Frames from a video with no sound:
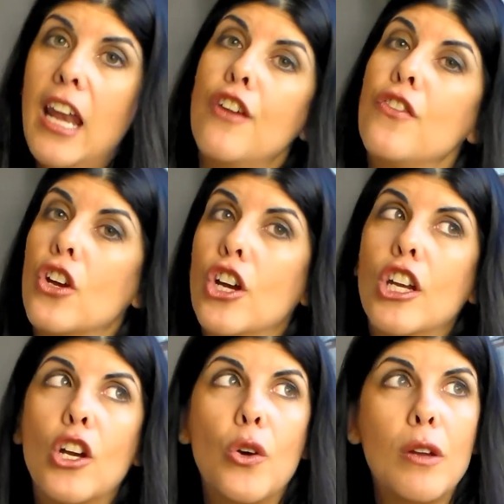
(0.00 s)
And if you're
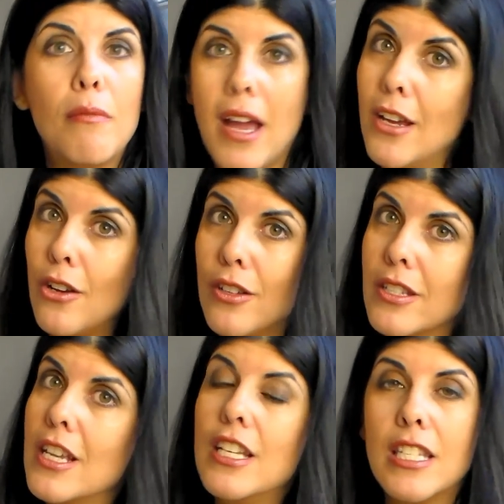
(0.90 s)
going to go to
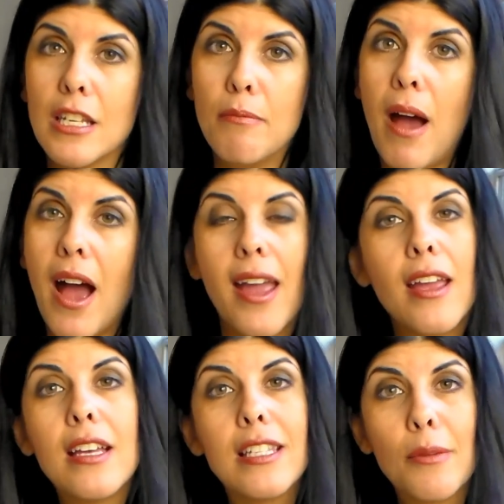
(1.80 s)
Michael's to
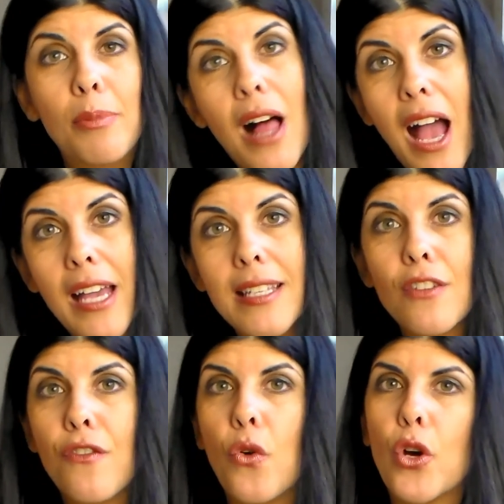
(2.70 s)
buy
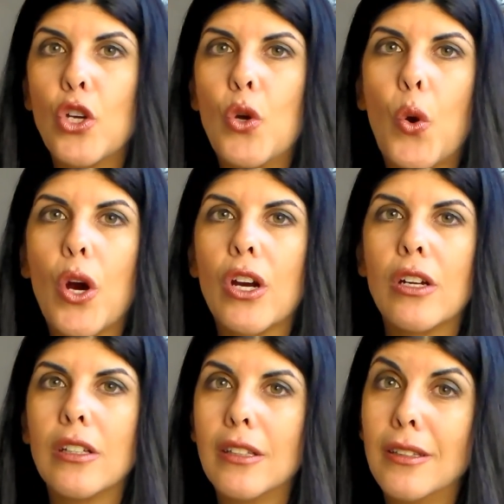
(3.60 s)
supplies for
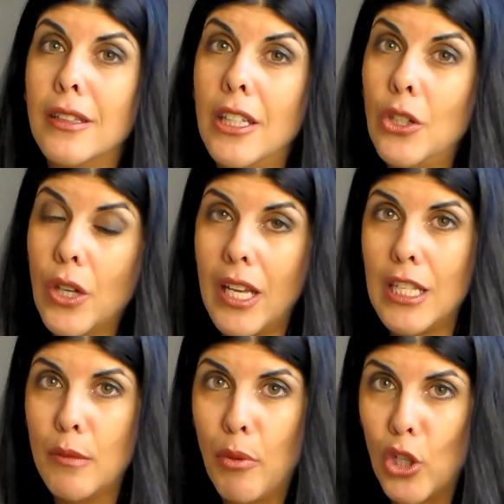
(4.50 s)
your little
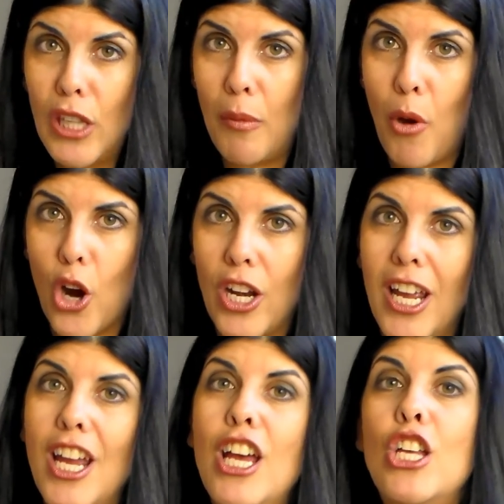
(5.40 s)
kid's birthday
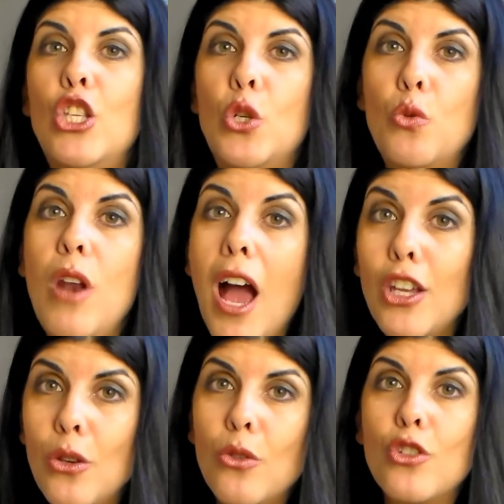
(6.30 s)
party, do
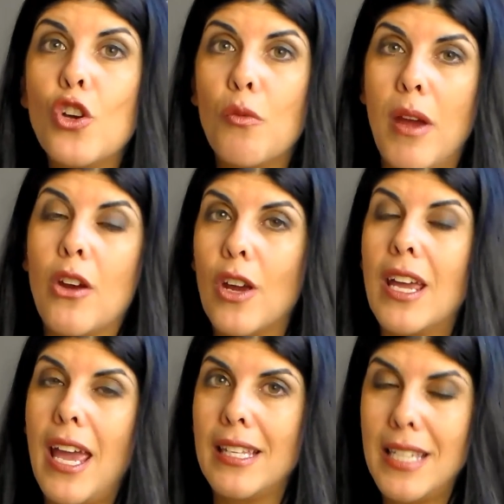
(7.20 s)
not use your
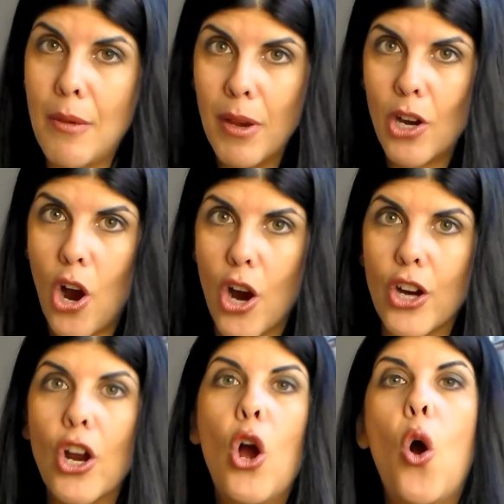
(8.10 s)
Mary Kay debit
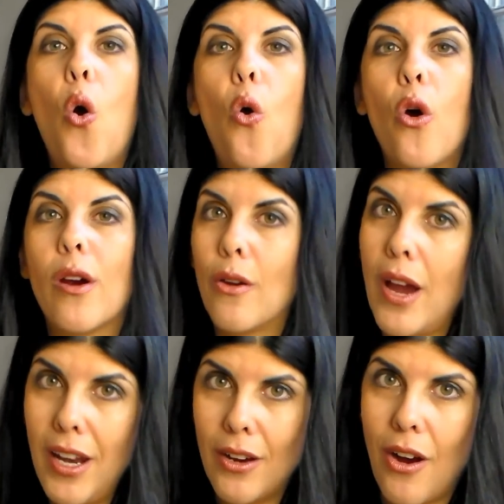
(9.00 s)
card or
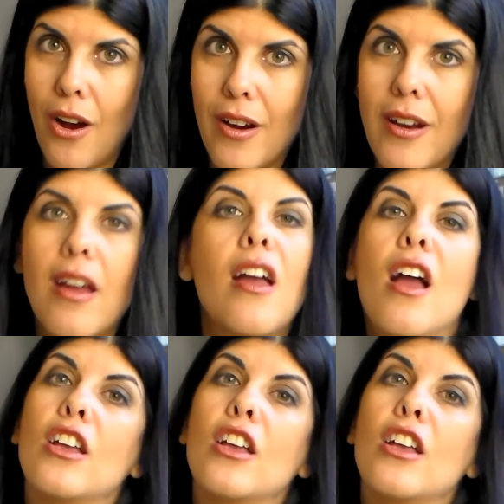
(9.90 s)
credit card